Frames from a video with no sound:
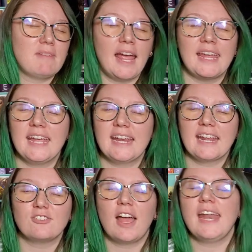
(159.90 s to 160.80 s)
I can't
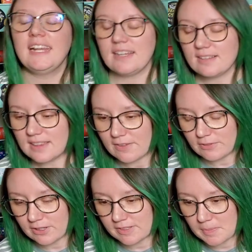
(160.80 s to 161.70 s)
handle any
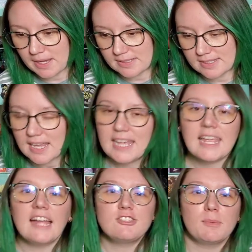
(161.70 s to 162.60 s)
level of spice.
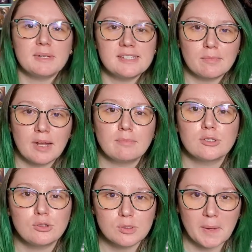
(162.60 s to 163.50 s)
Ketchup is sometimes
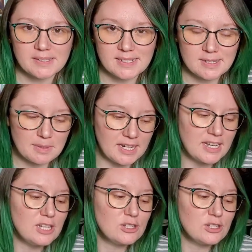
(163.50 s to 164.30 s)
too spicy to me.